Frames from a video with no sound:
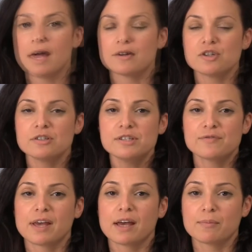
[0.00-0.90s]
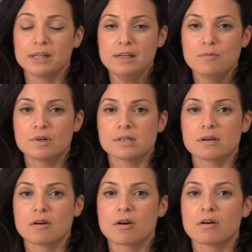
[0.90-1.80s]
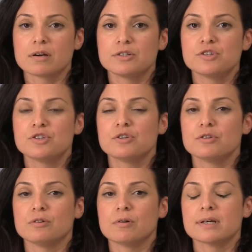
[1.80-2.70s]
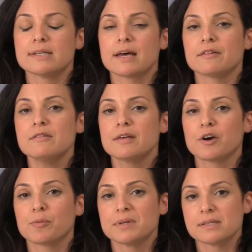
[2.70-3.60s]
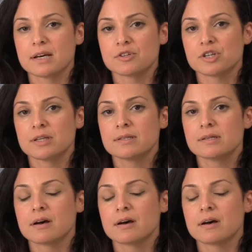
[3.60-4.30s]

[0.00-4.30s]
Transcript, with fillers: Angela's family was encouraged to attend the therapy sessions.